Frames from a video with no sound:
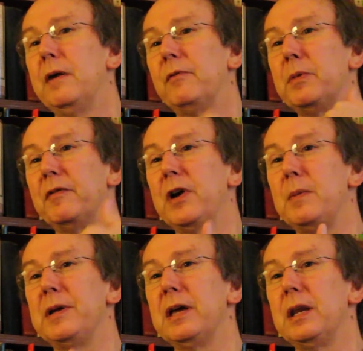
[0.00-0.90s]
very
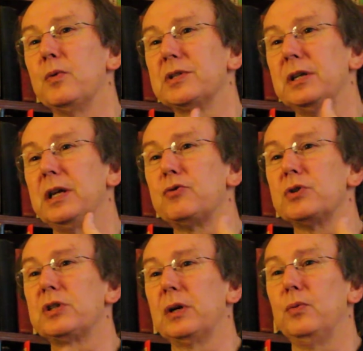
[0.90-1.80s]
beginning was an
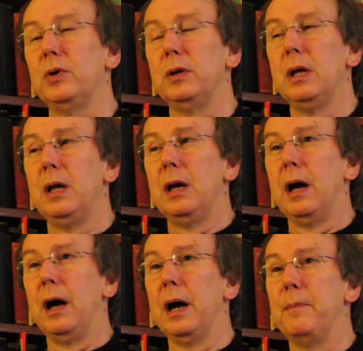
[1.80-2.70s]
interesting one,
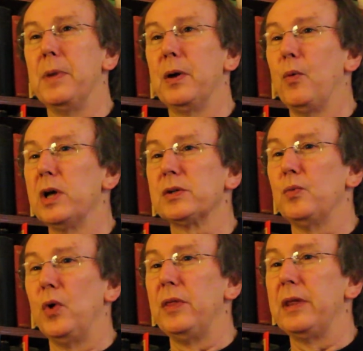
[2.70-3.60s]
but it
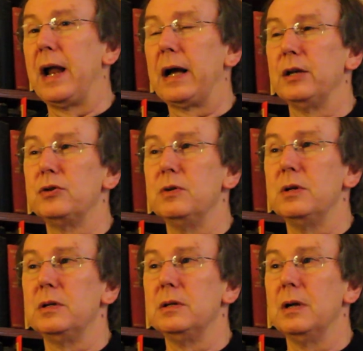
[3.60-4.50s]
wasn't one that I could
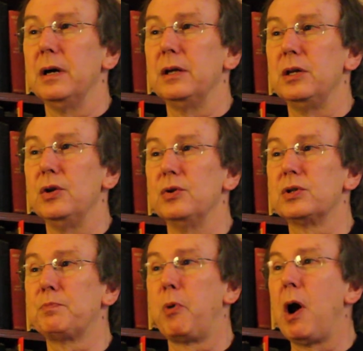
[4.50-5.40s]

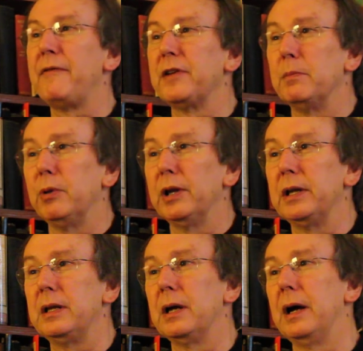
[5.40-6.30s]
use
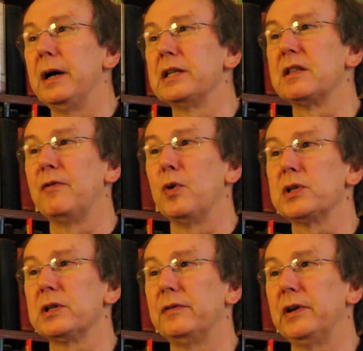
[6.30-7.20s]
profitably as the
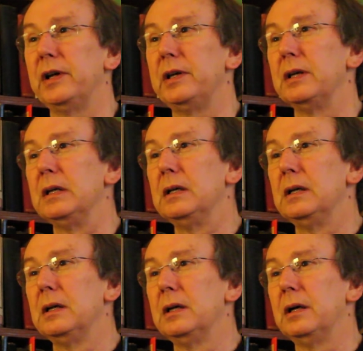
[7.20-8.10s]
voice of a
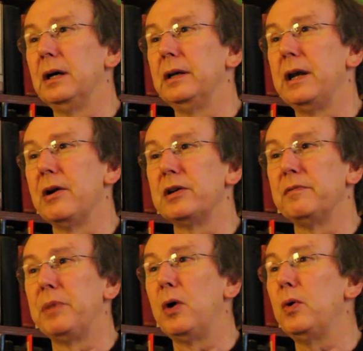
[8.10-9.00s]

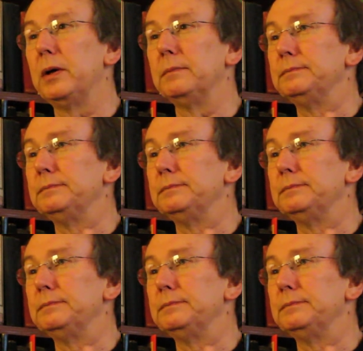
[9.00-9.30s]
narrative poet.